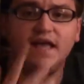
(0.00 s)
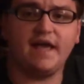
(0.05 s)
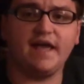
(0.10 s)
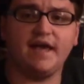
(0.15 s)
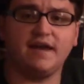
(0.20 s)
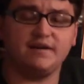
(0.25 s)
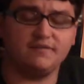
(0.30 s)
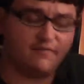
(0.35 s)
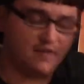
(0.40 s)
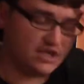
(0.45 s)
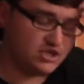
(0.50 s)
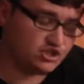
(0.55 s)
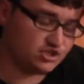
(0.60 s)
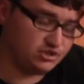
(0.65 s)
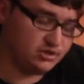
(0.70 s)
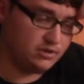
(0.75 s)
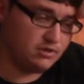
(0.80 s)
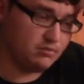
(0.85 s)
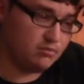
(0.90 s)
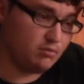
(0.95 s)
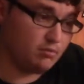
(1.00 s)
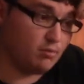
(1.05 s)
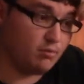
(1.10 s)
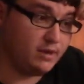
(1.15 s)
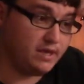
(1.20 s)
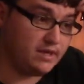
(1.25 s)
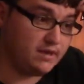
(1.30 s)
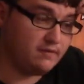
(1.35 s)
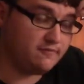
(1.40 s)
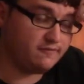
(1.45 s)
and eventually
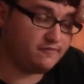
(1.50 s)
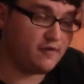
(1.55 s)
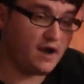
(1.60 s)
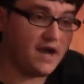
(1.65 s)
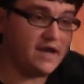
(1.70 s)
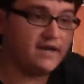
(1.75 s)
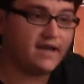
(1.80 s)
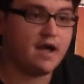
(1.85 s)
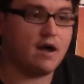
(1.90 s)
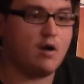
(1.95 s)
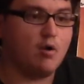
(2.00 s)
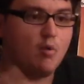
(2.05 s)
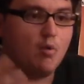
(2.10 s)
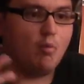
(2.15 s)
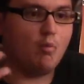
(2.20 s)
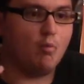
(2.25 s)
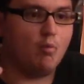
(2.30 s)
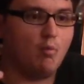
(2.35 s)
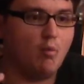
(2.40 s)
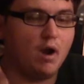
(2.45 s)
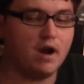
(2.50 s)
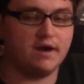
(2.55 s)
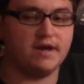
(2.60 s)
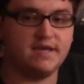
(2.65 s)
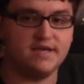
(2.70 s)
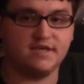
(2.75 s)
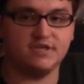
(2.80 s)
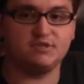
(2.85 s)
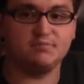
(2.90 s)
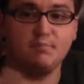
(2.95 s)
we find out what
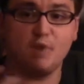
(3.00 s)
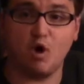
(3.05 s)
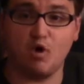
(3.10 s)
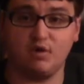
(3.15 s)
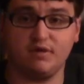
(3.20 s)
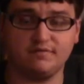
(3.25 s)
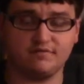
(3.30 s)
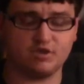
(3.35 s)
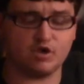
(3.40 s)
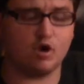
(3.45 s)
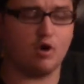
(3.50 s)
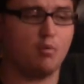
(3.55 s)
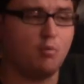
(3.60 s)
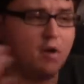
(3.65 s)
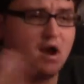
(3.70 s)
his motives are,